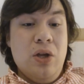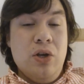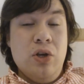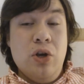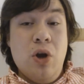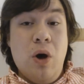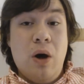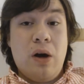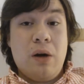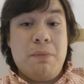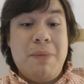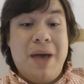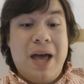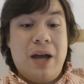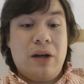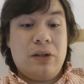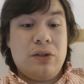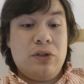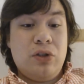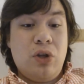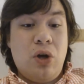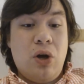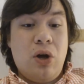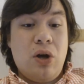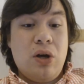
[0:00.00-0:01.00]

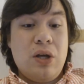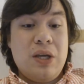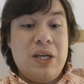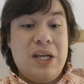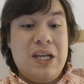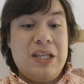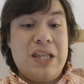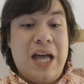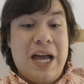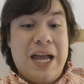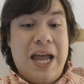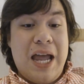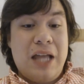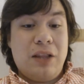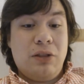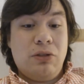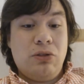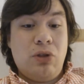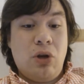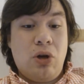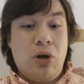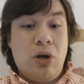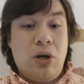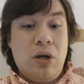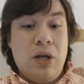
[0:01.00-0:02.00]
Norberto y
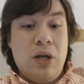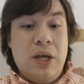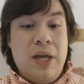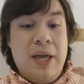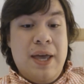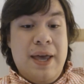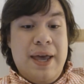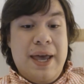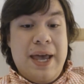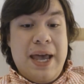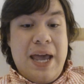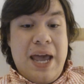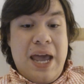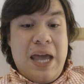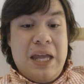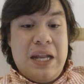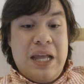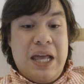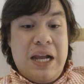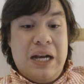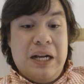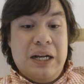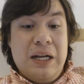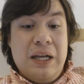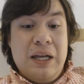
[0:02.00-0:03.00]
Daggetto and
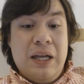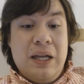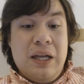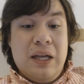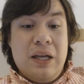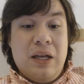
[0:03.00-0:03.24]
El